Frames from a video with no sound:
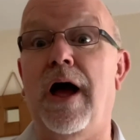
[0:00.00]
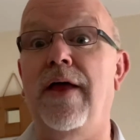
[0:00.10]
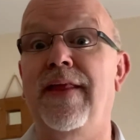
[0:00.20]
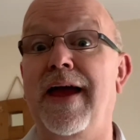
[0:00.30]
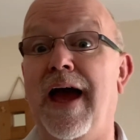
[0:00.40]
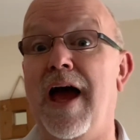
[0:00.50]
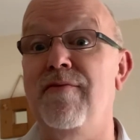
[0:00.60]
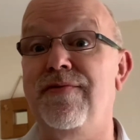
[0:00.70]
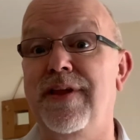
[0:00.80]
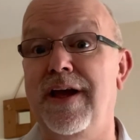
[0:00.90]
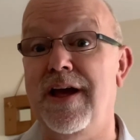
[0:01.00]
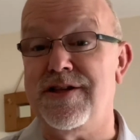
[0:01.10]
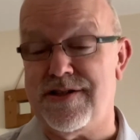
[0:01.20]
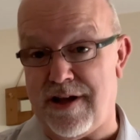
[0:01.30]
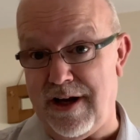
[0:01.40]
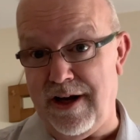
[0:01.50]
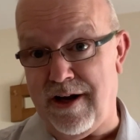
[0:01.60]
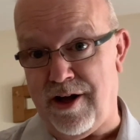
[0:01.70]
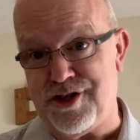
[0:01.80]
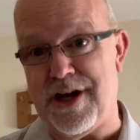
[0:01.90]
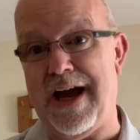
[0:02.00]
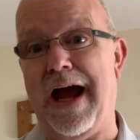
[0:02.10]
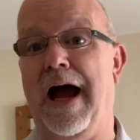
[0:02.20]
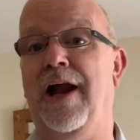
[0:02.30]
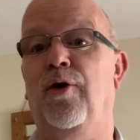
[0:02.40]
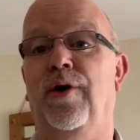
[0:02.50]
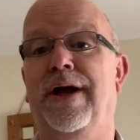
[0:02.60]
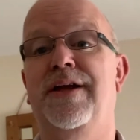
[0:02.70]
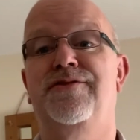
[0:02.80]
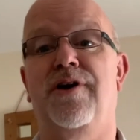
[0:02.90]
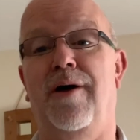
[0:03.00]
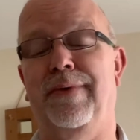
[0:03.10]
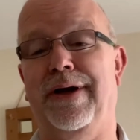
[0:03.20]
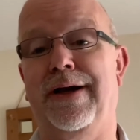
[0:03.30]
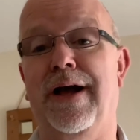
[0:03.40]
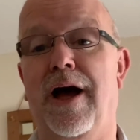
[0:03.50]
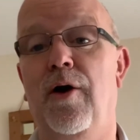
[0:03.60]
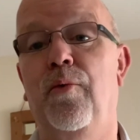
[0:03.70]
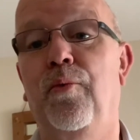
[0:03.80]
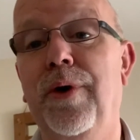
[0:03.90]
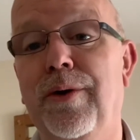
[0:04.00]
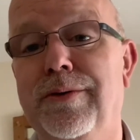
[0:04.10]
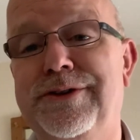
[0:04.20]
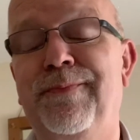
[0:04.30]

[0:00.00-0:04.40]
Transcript: they have the slightly larger alloy diamond cut wheels.